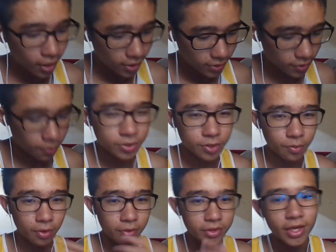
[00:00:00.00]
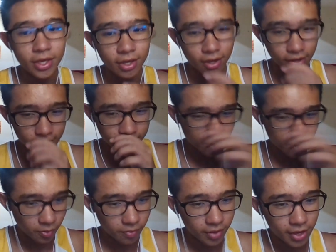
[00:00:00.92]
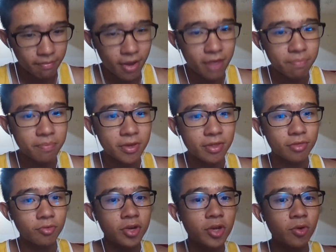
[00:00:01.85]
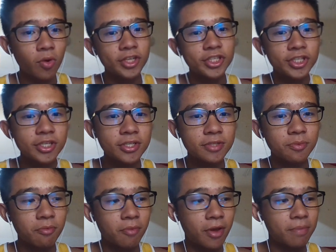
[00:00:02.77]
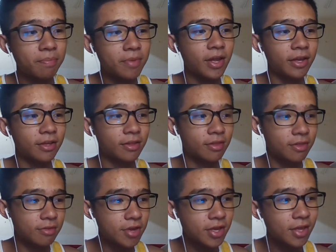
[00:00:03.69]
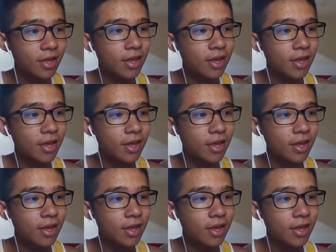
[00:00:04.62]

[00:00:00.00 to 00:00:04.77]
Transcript: So we were thinking, so it might be 3 questions, it might be like 3